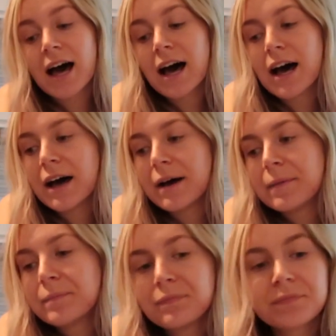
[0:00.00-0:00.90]

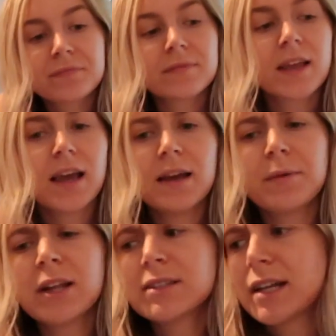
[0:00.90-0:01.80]
And
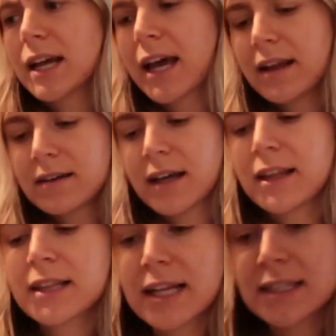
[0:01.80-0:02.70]
what else did I get? I think